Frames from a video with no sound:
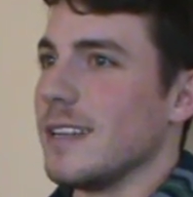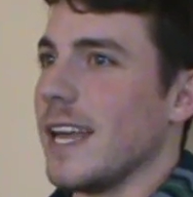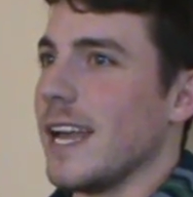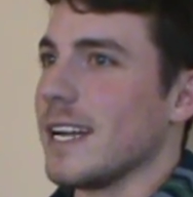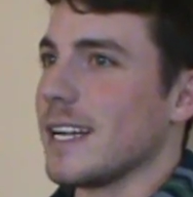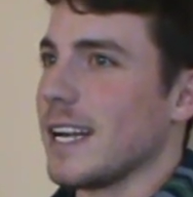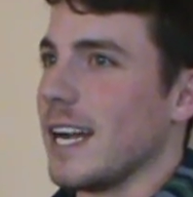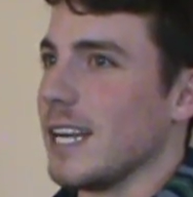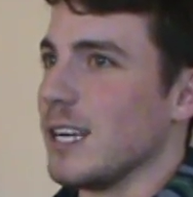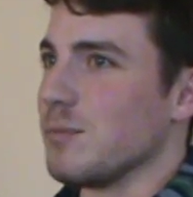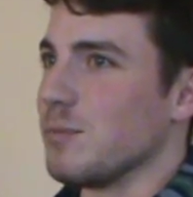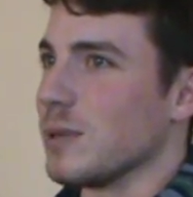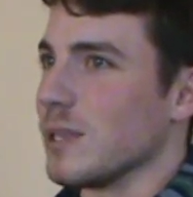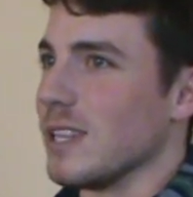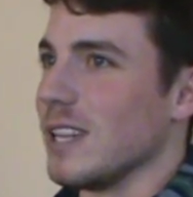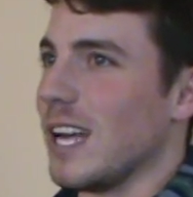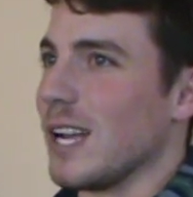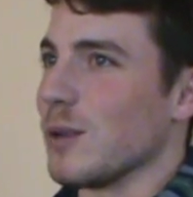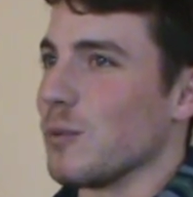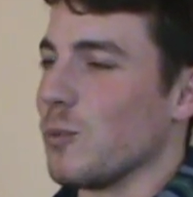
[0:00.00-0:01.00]
that kind of put
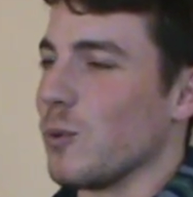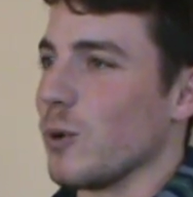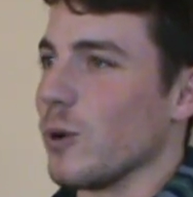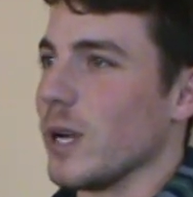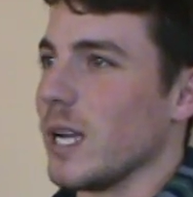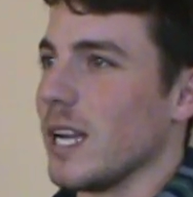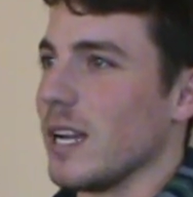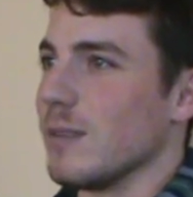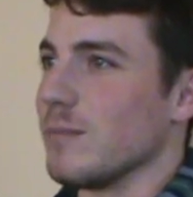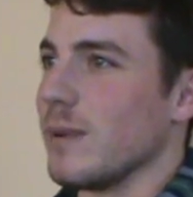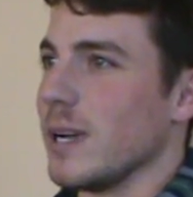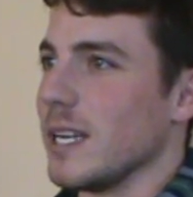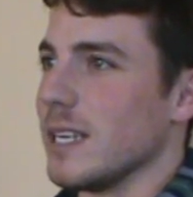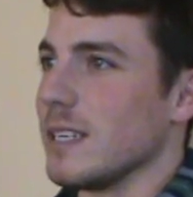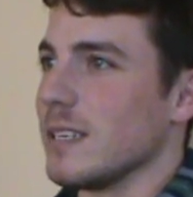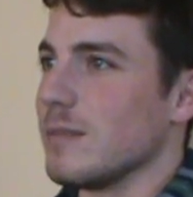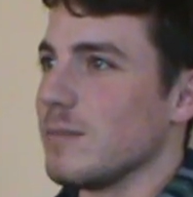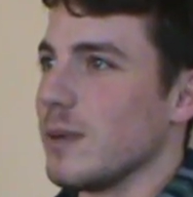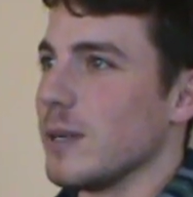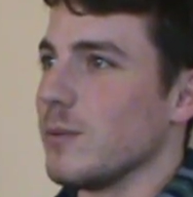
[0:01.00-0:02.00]
a lot of worry on my
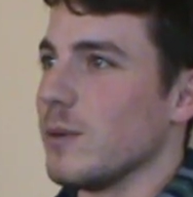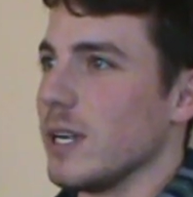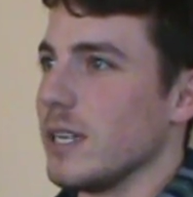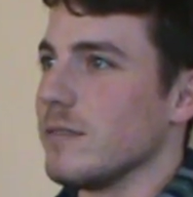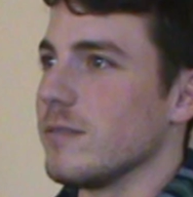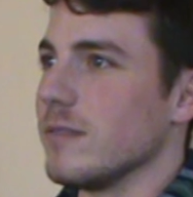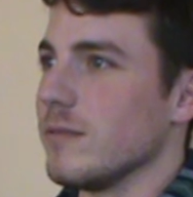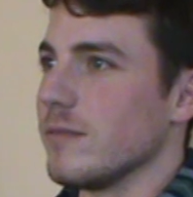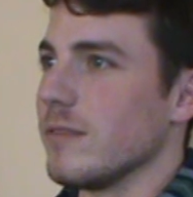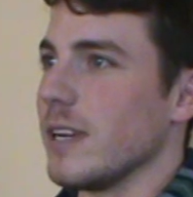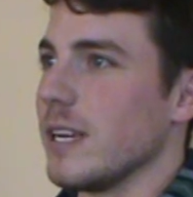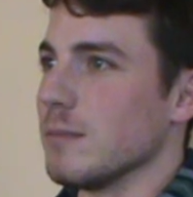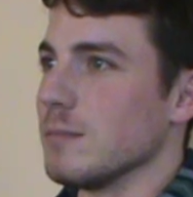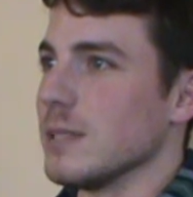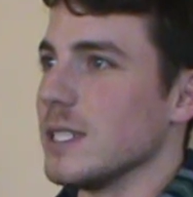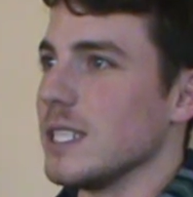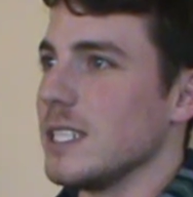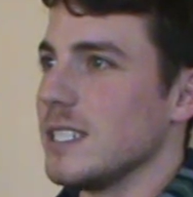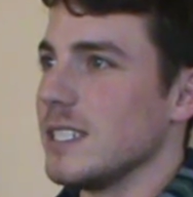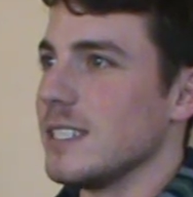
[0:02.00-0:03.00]
my wife and
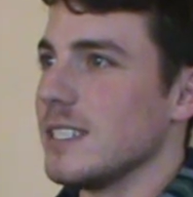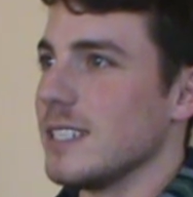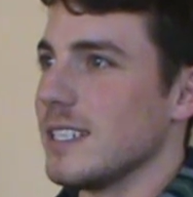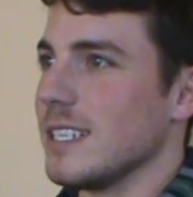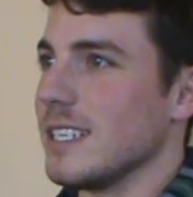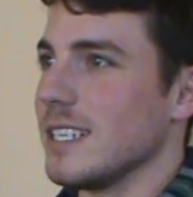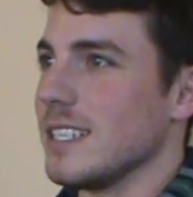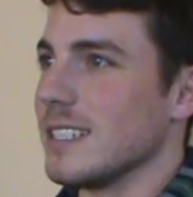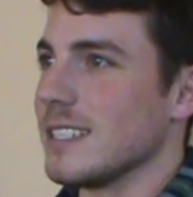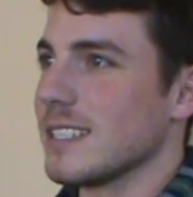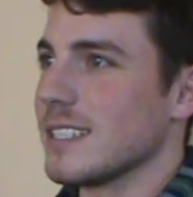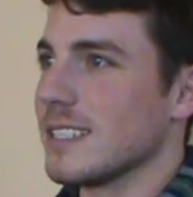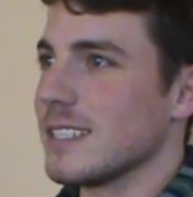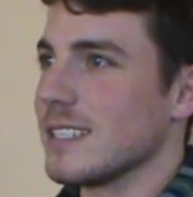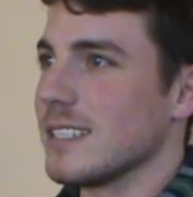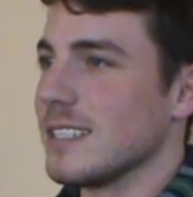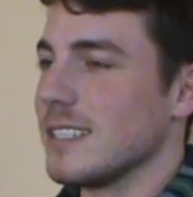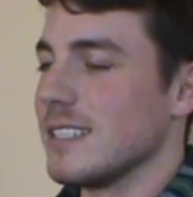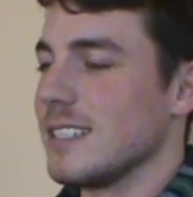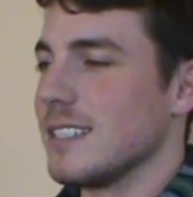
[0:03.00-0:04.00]
family. Uh,
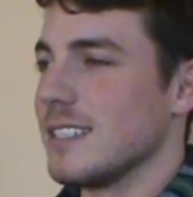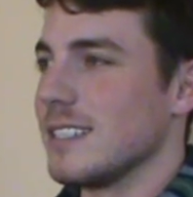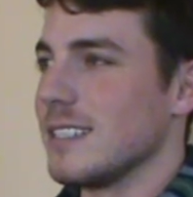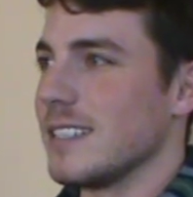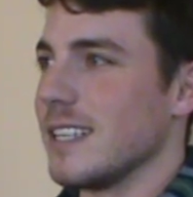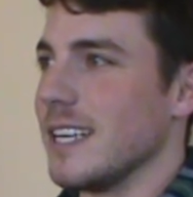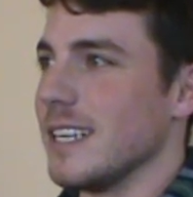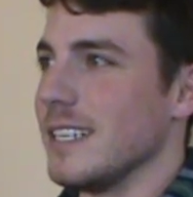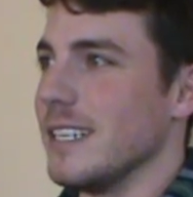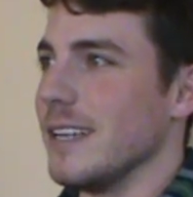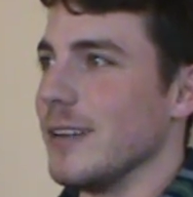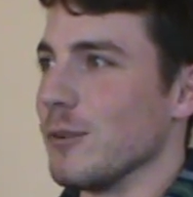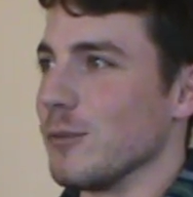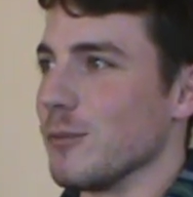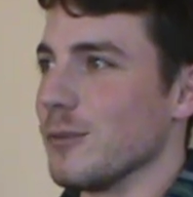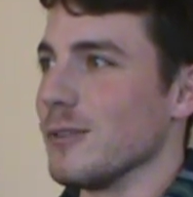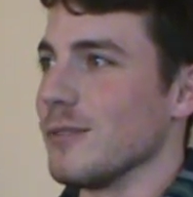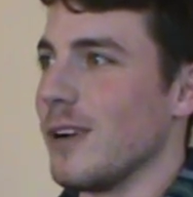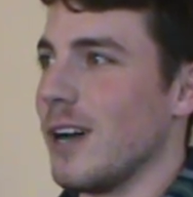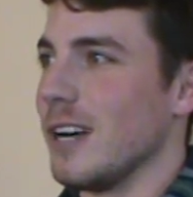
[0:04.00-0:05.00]
they
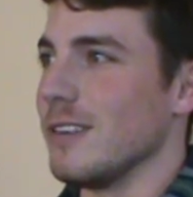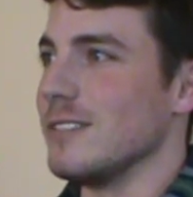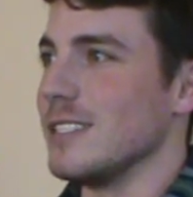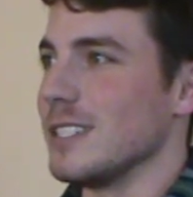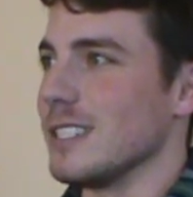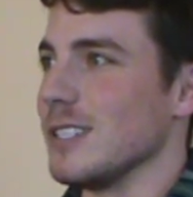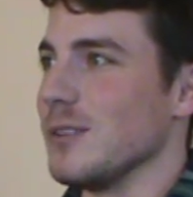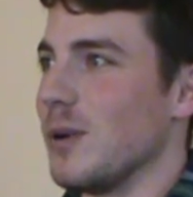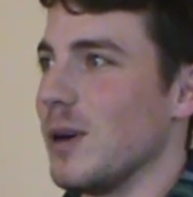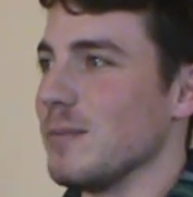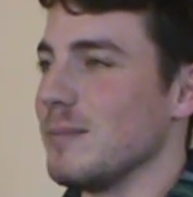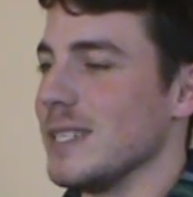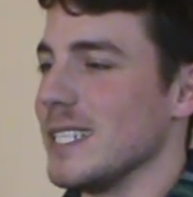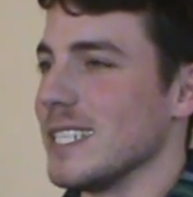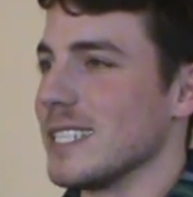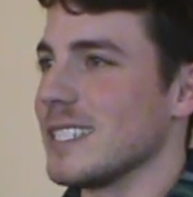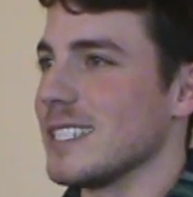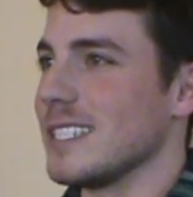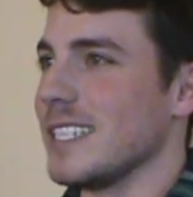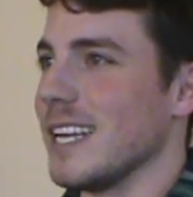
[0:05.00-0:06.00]
didn't obviously want me
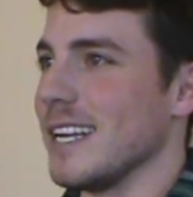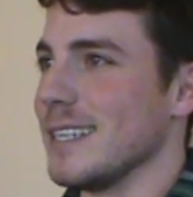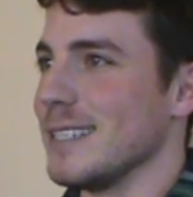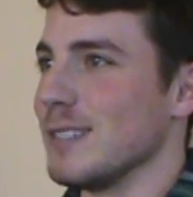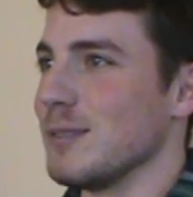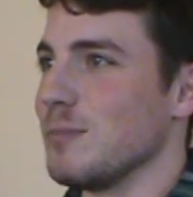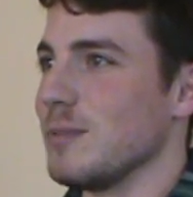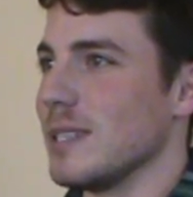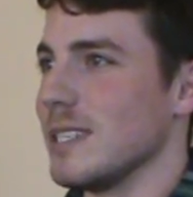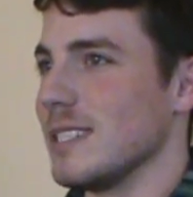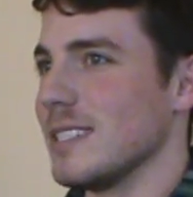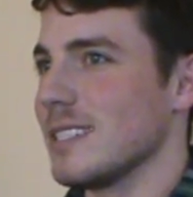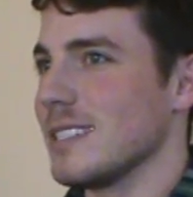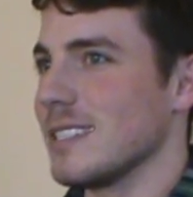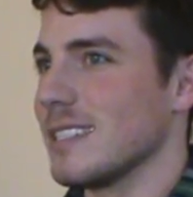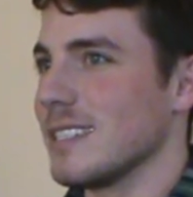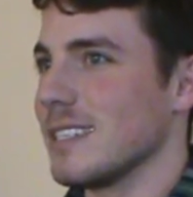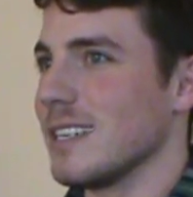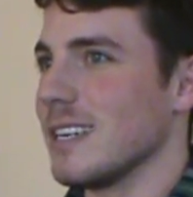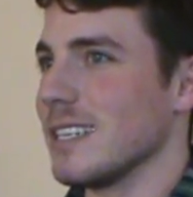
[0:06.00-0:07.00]
to extend, but
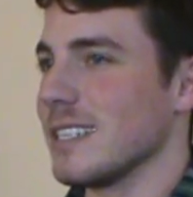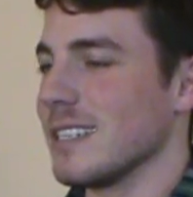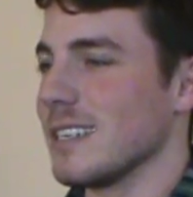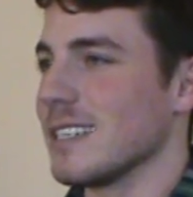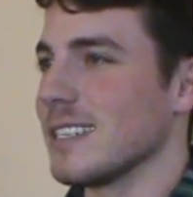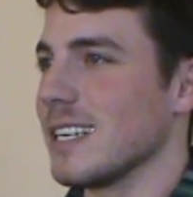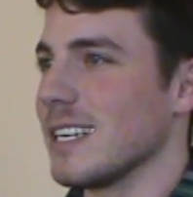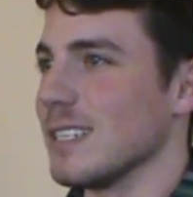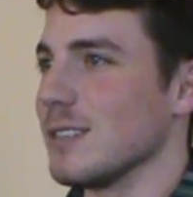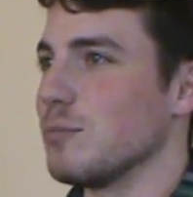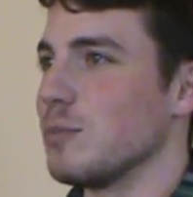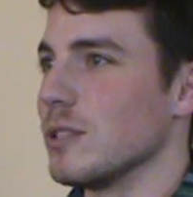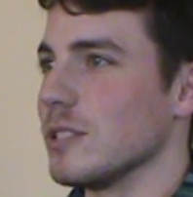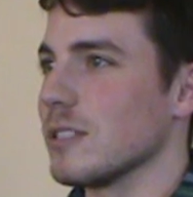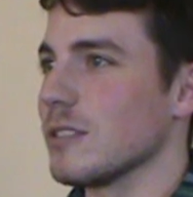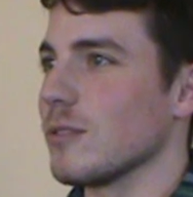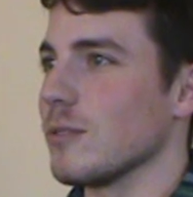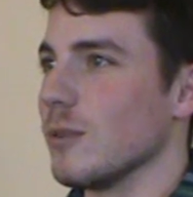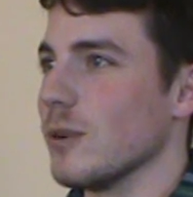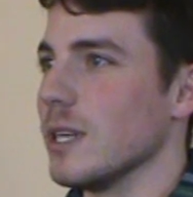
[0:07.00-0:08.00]
I, I kind of
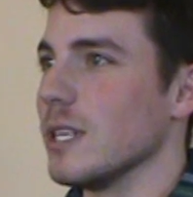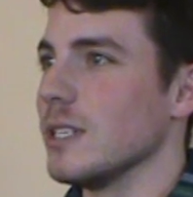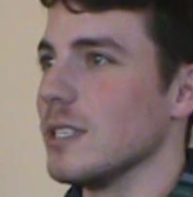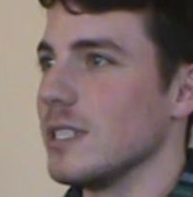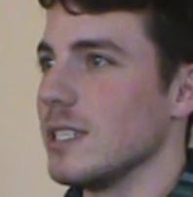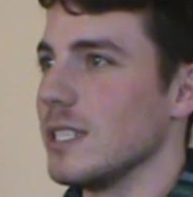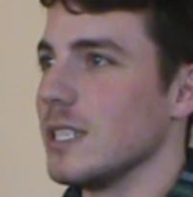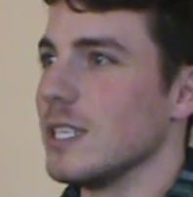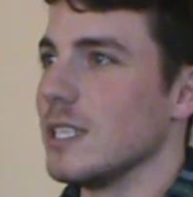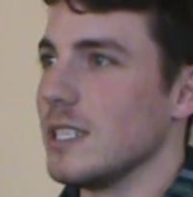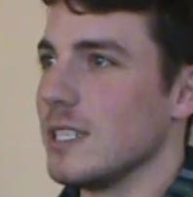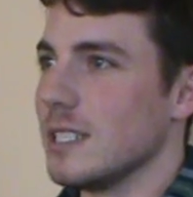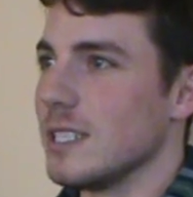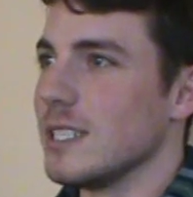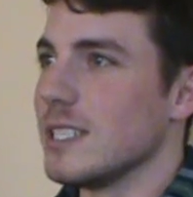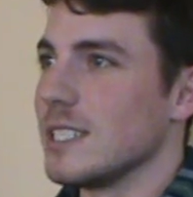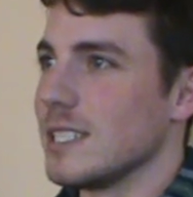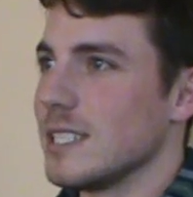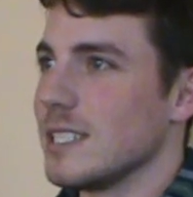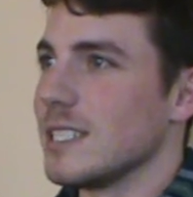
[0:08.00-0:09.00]
pushed through it. Yeah, I'll
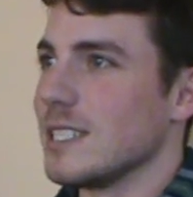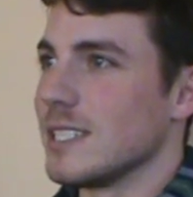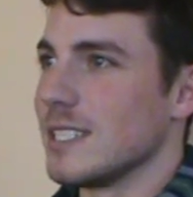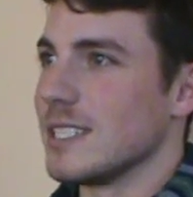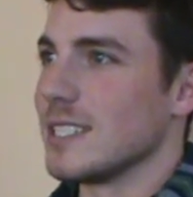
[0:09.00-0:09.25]
be darned.